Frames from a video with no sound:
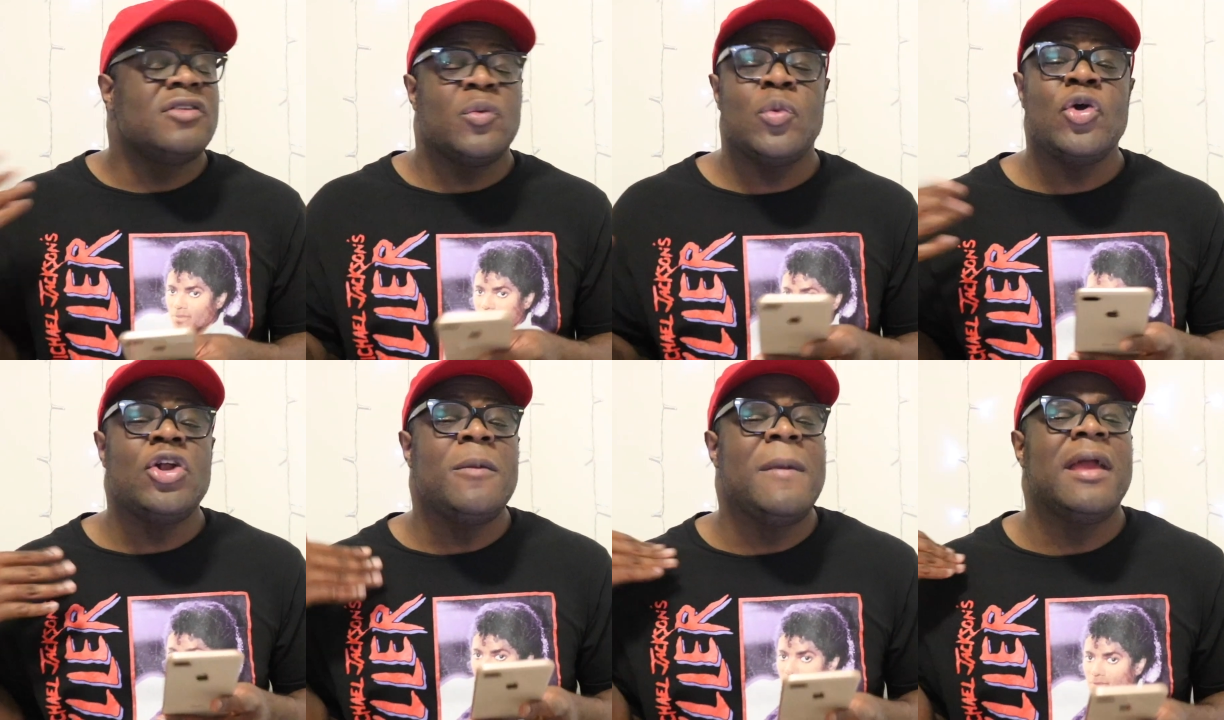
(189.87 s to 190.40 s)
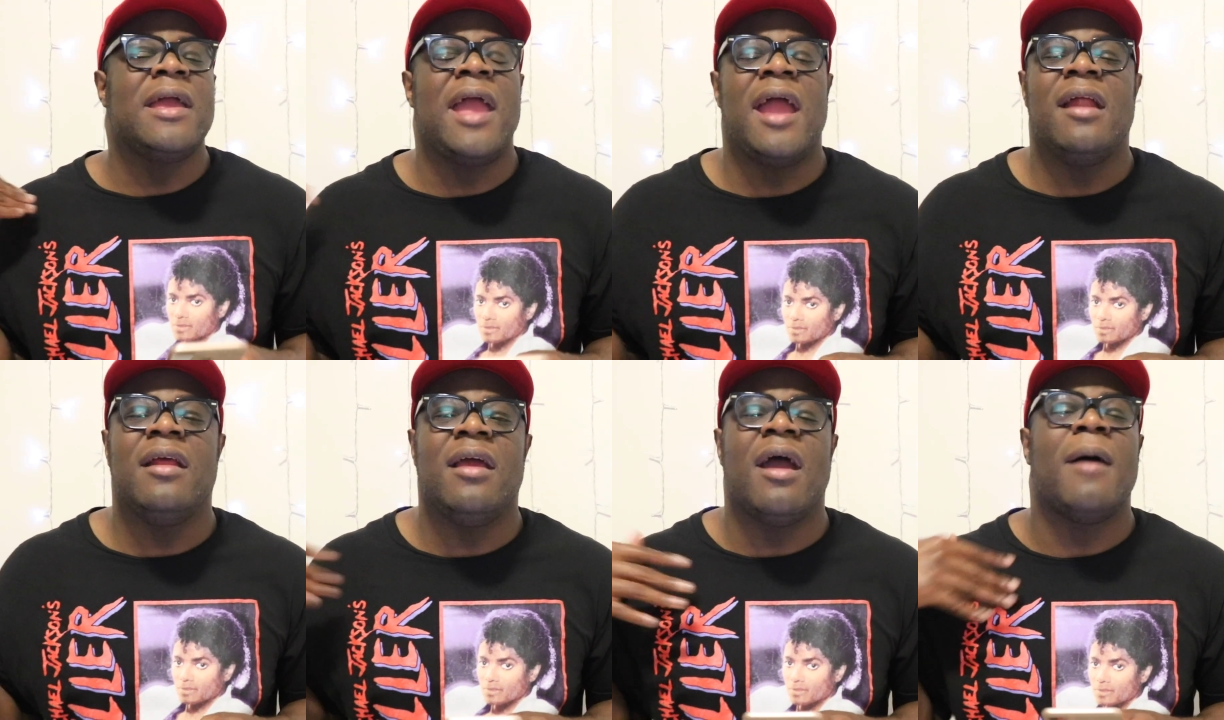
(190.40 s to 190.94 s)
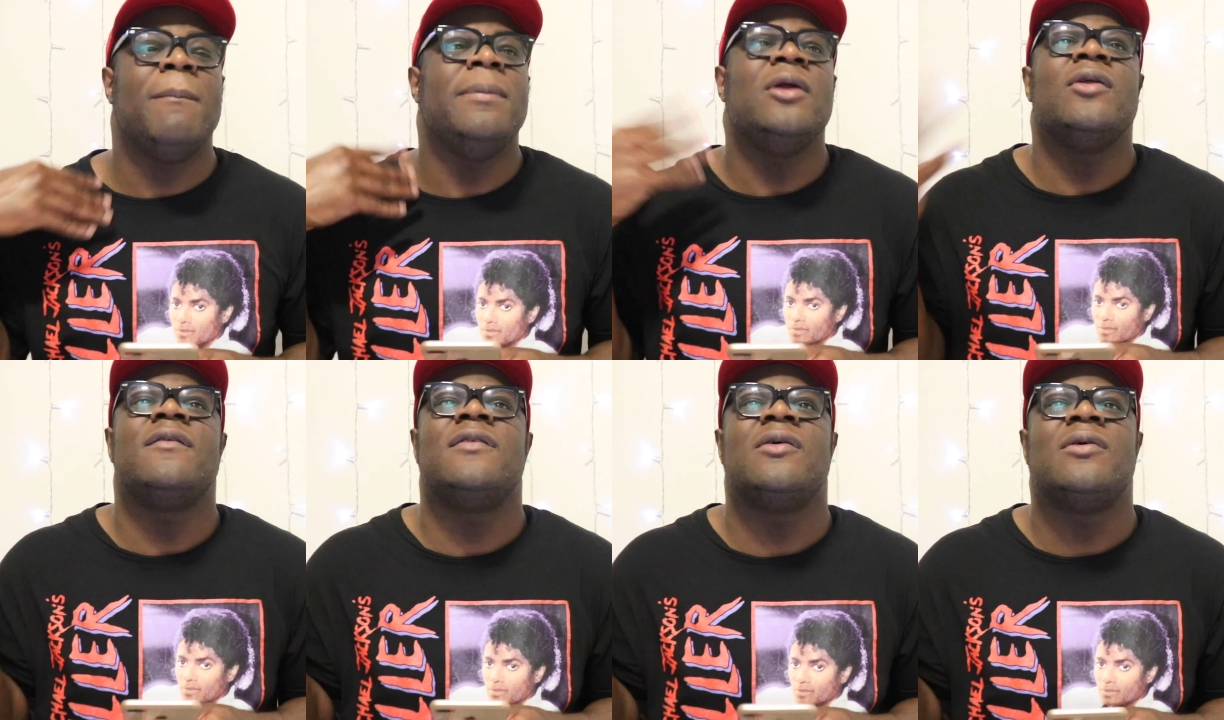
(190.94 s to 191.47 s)
Speaker 1: So we're gonna make Candy a
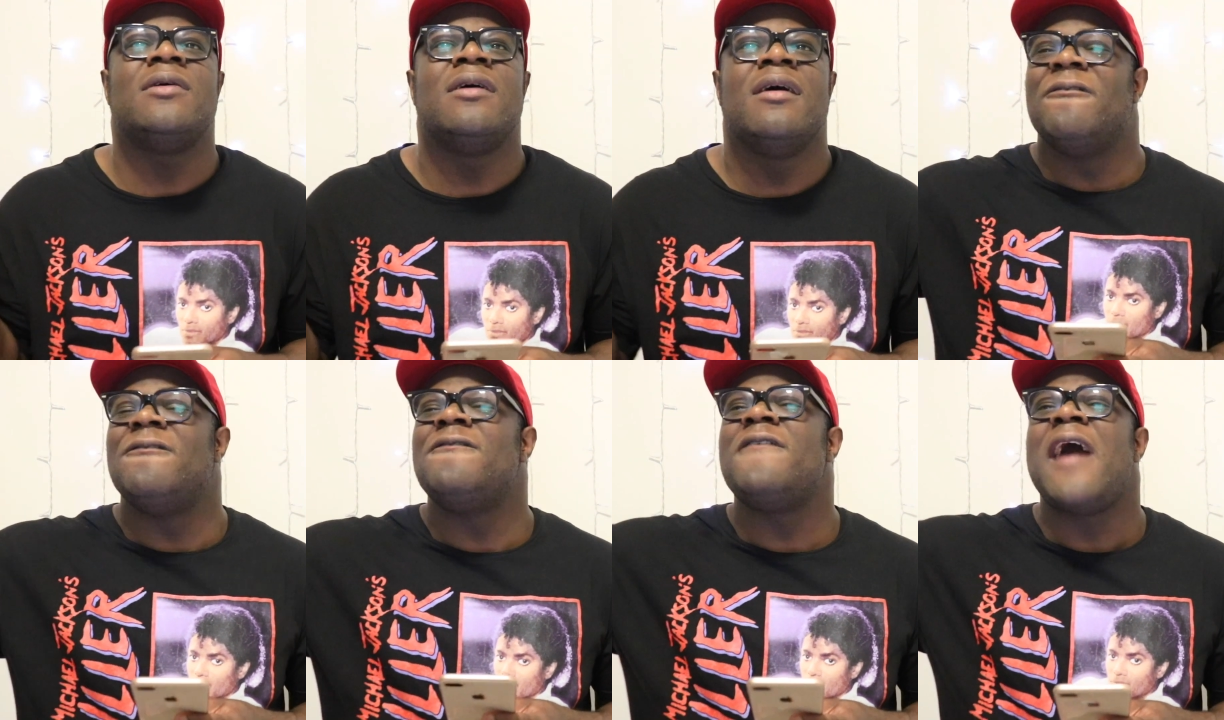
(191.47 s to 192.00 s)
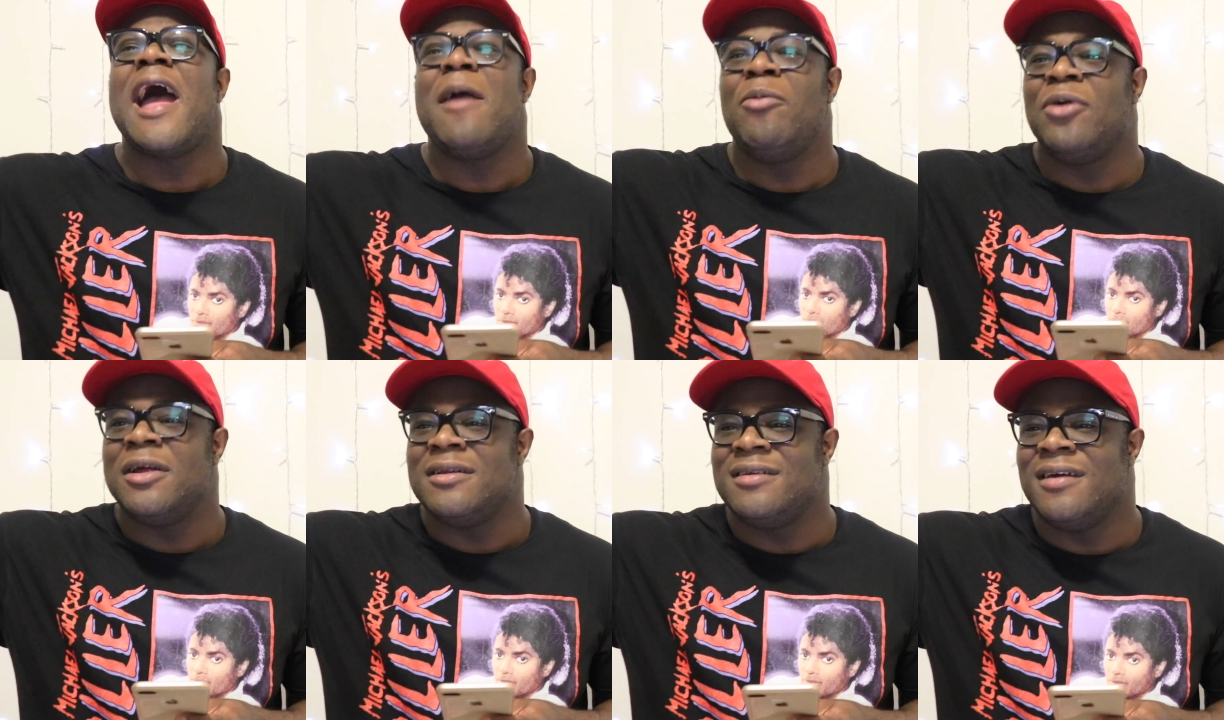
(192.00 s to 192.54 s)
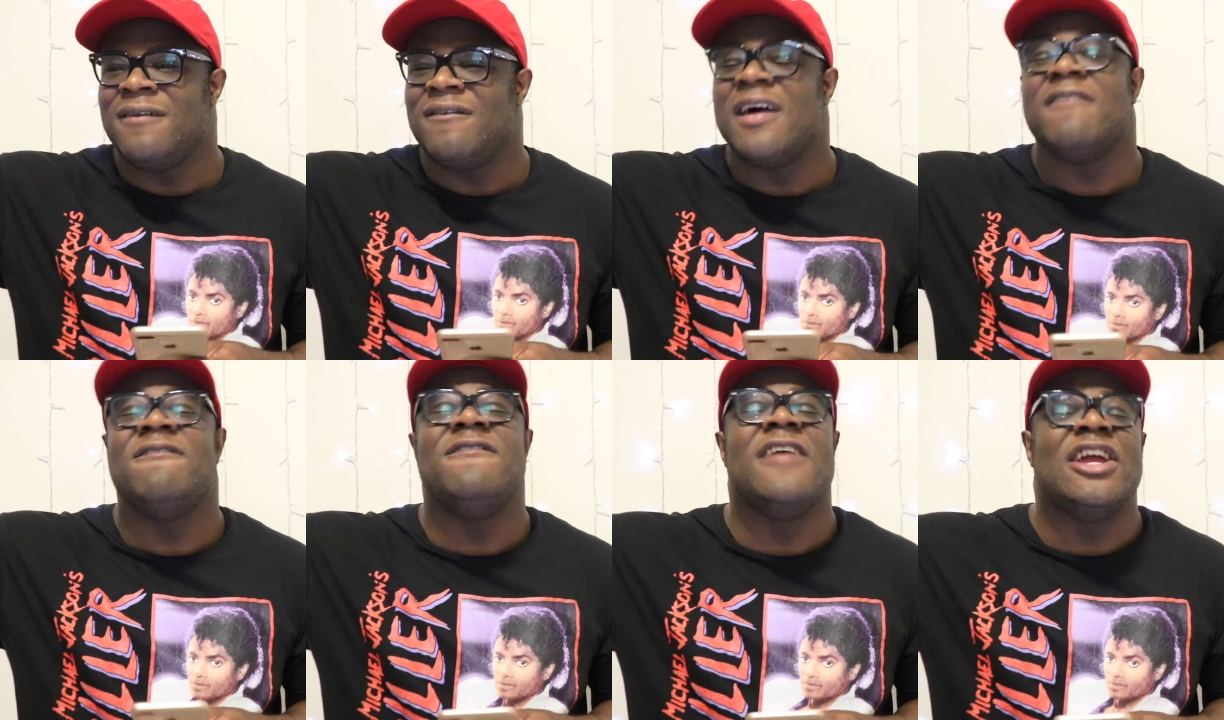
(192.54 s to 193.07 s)
beautiful, vibrant,
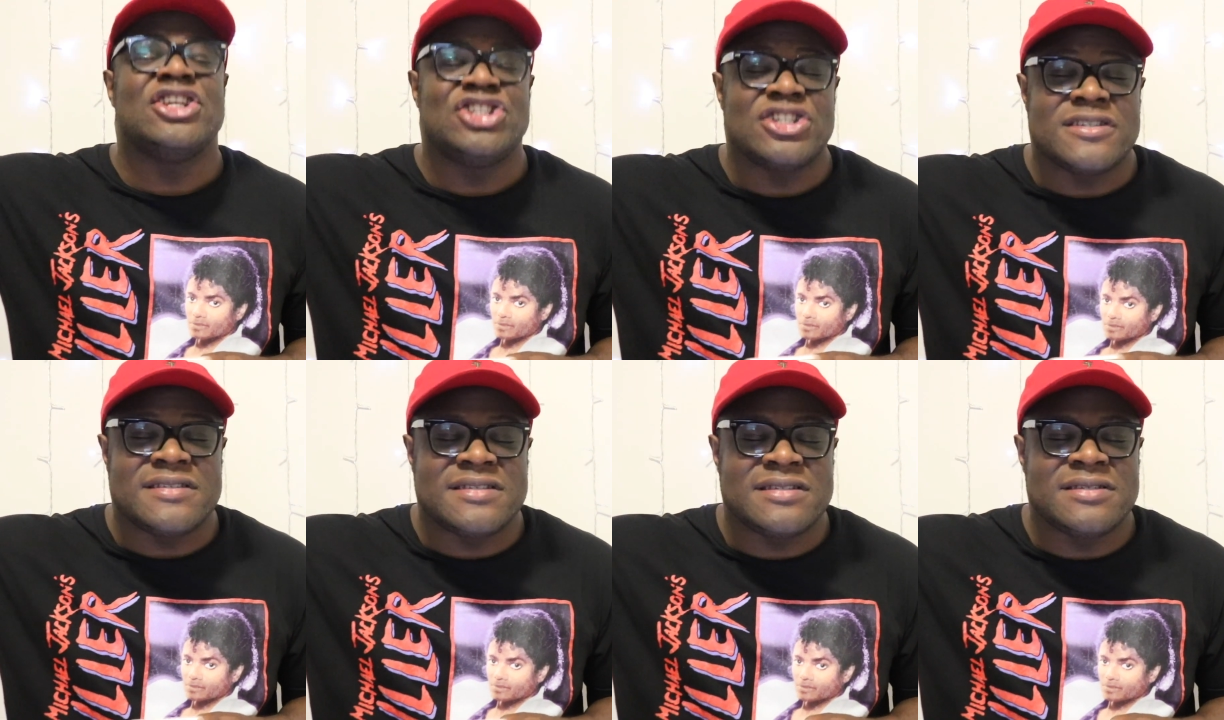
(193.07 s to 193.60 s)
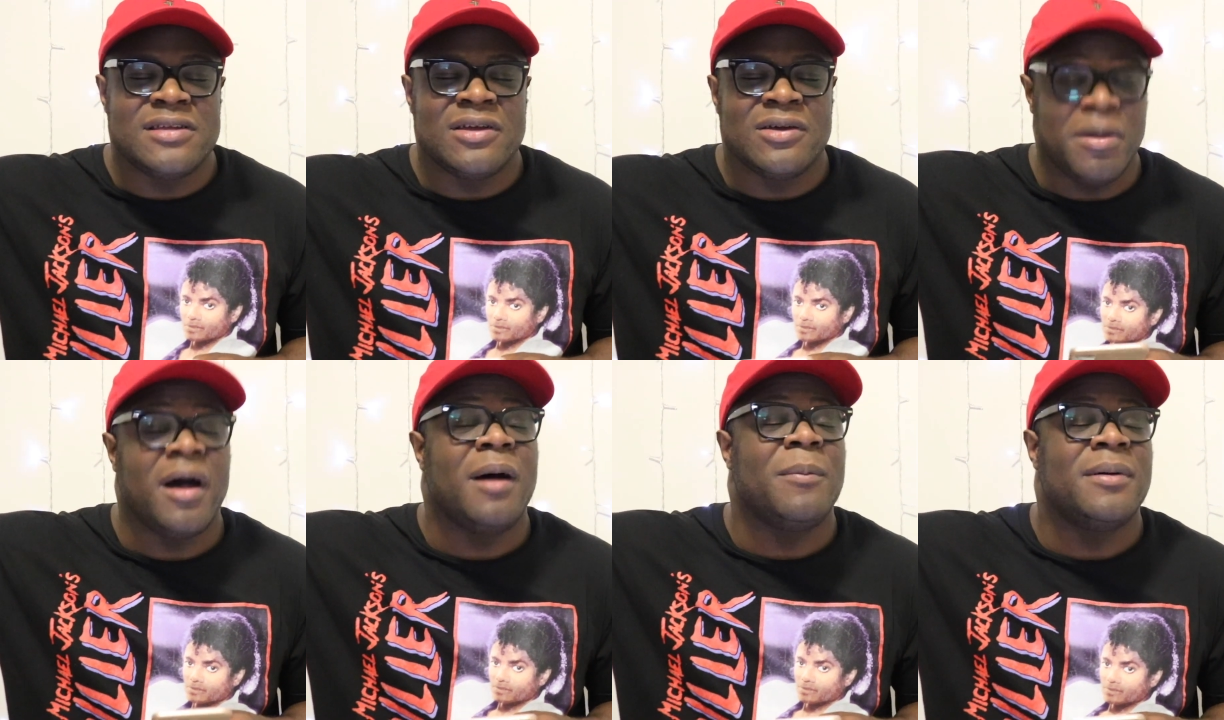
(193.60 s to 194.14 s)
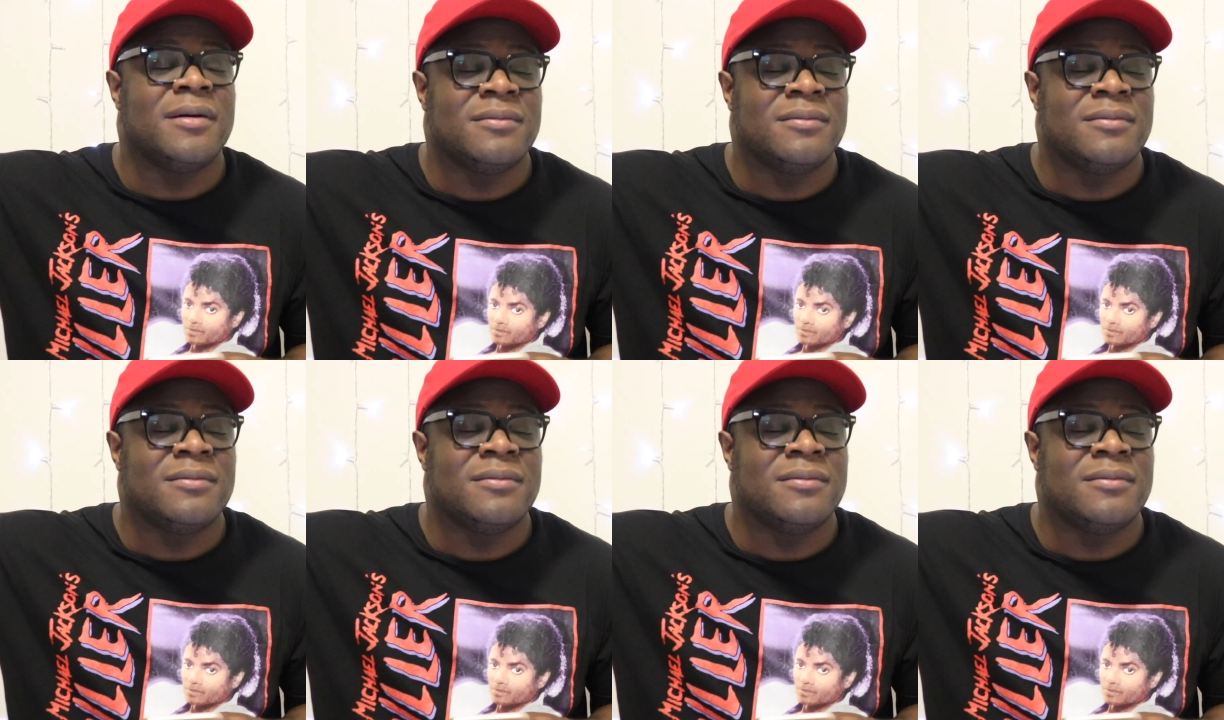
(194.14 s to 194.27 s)
vivacious pup.